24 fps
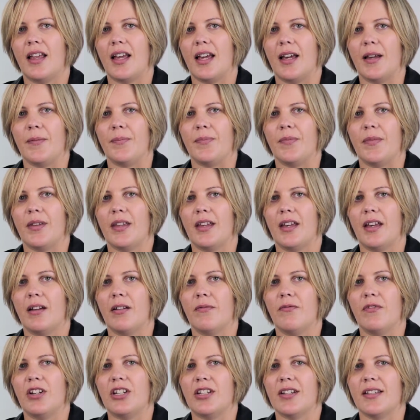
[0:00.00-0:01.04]

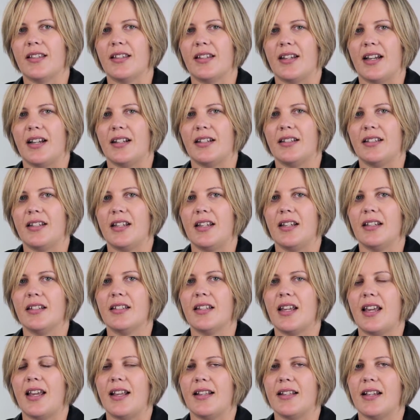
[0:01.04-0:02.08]
A registered architect
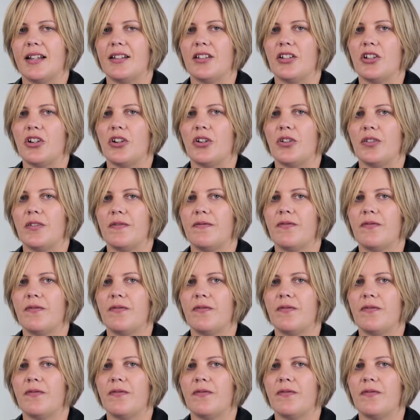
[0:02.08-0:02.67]
has undergone